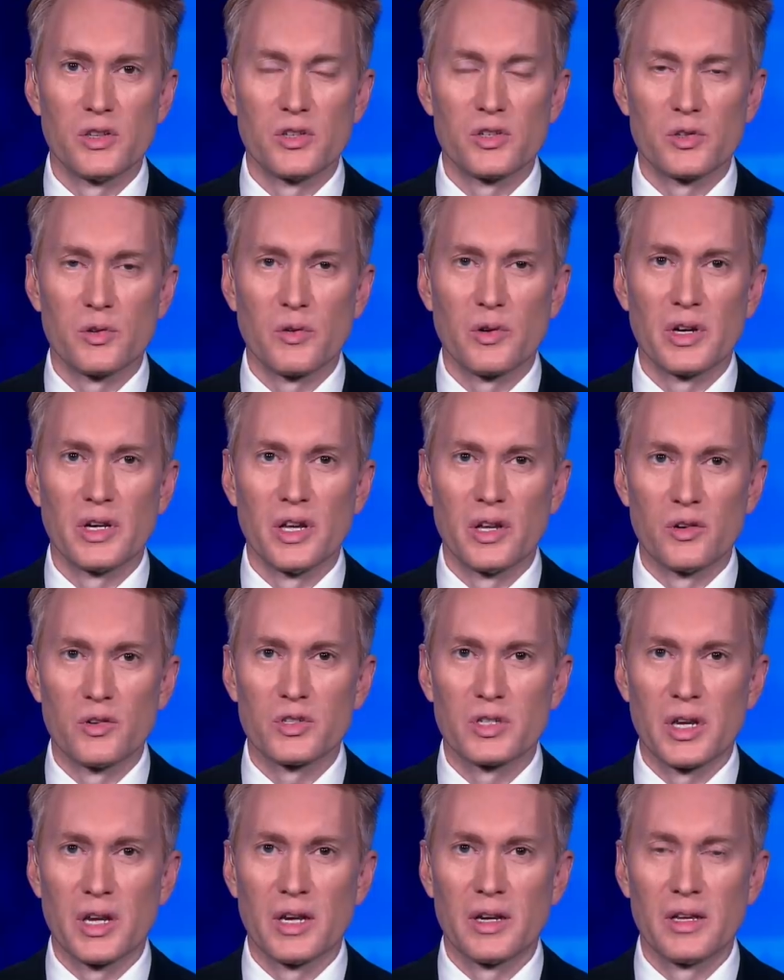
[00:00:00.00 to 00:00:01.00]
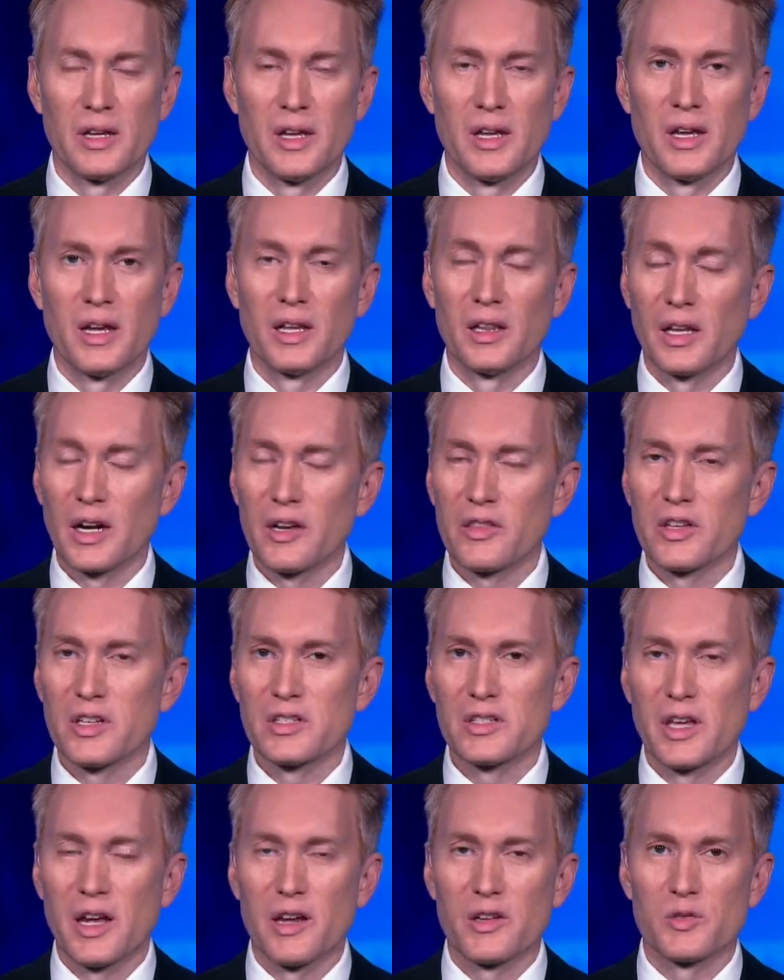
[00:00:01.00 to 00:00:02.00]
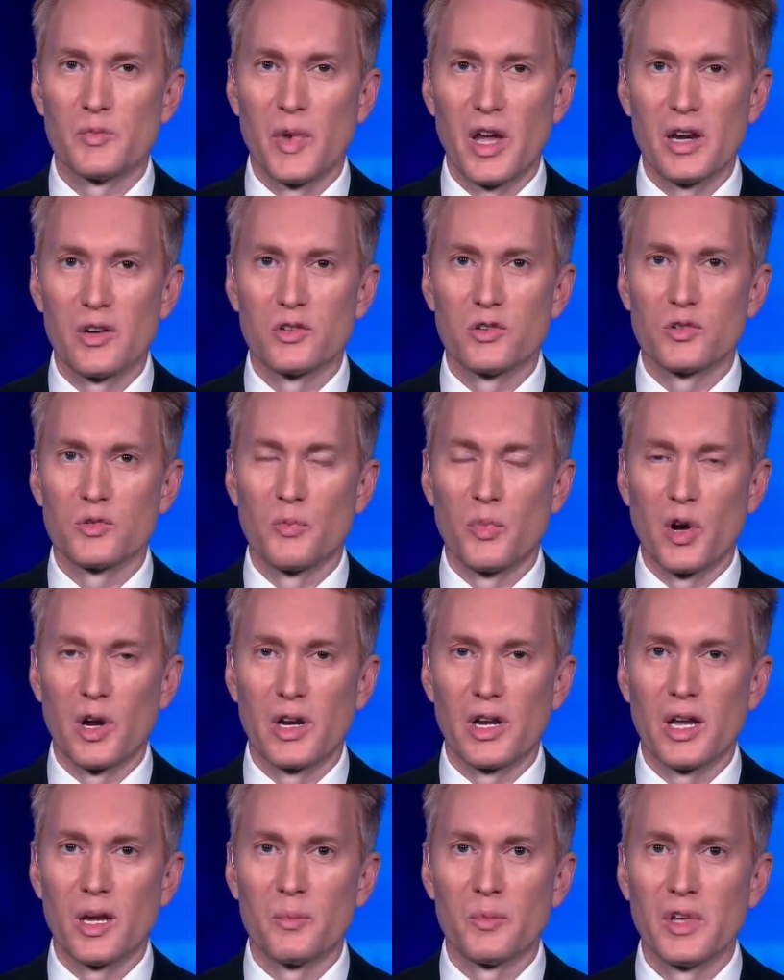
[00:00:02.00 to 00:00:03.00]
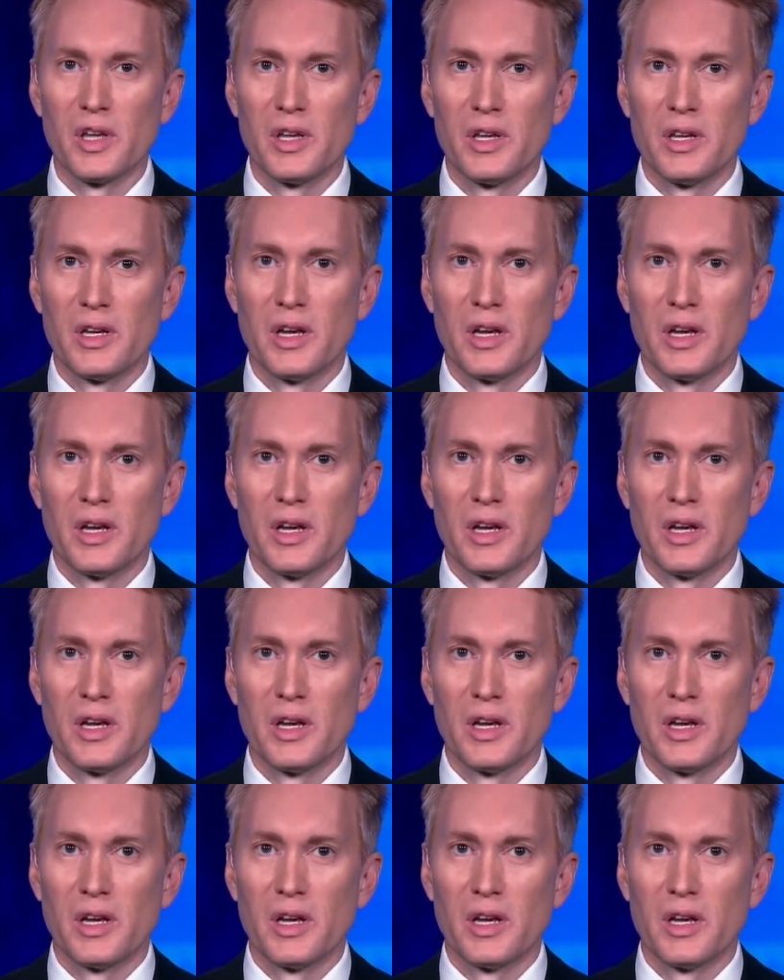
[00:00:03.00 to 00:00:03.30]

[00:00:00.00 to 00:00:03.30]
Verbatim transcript: of the story and to understand a lot of things the House managers brought up.